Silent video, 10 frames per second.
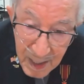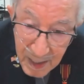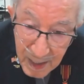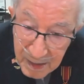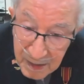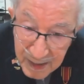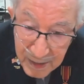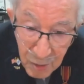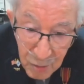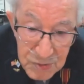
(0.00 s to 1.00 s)
and they
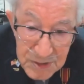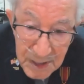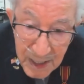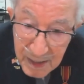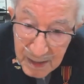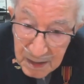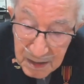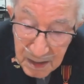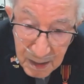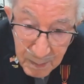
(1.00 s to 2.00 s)
don't say
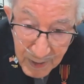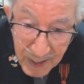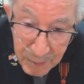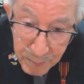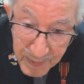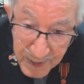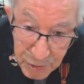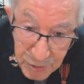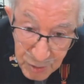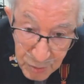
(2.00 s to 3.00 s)
anything about my
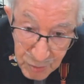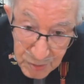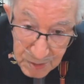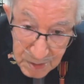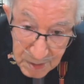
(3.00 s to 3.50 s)
shoes.